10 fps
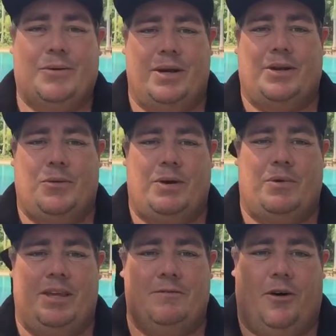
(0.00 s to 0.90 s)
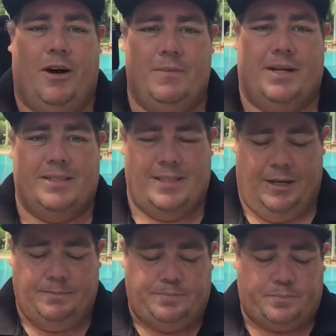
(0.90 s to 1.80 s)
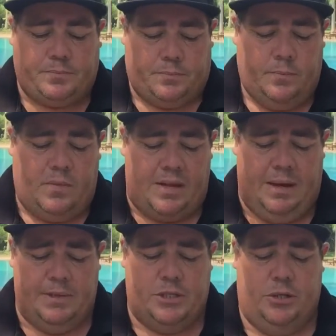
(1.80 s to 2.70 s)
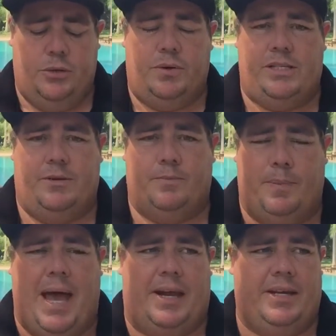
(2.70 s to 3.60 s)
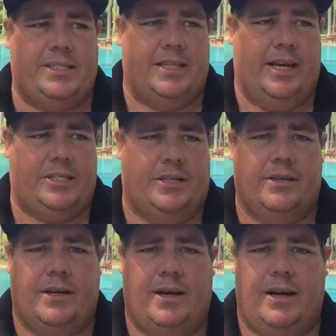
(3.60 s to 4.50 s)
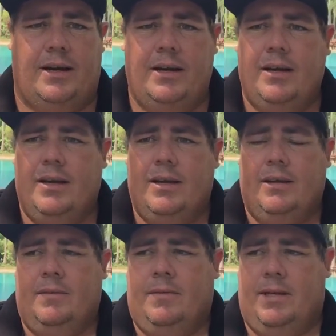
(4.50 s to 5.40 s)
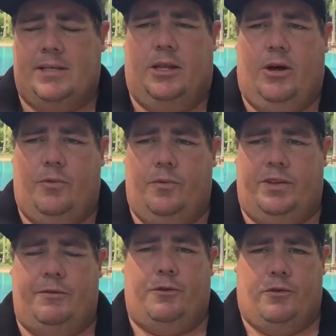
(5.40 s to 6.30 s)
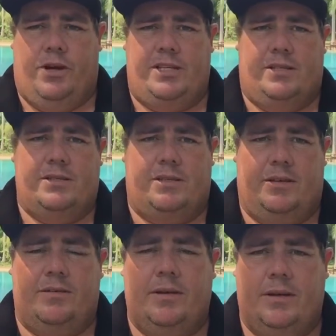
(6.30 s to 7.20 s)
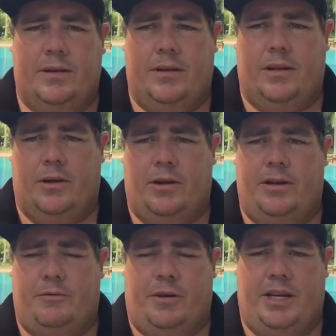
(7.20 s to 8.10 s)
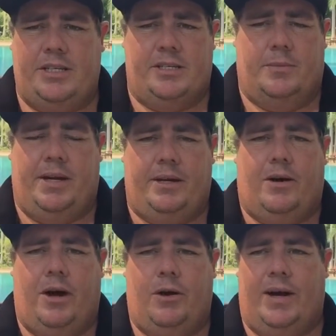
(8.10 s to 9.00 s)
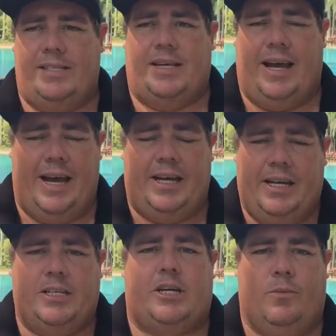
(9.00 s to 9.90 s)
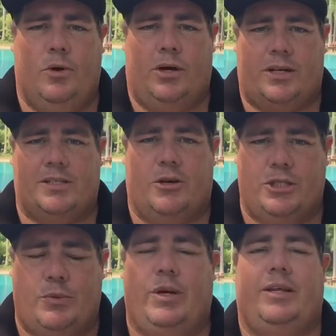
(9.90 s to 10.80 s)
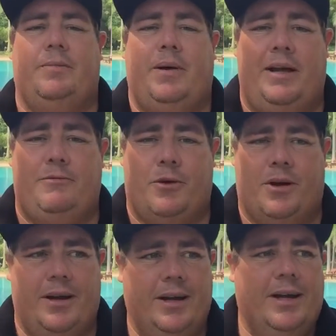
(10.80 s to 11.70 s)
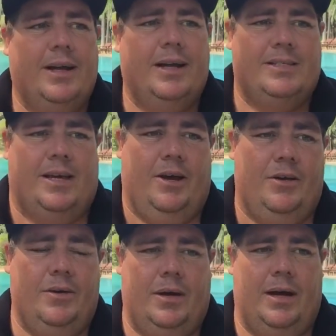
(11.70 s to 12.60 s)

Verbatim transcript: quit within 5 minutes. So number two is your bad niche selection. There's a lot of different reasons and a lot of different niches. I mean, I always say any niche can work as long as you're willing to pay for it. So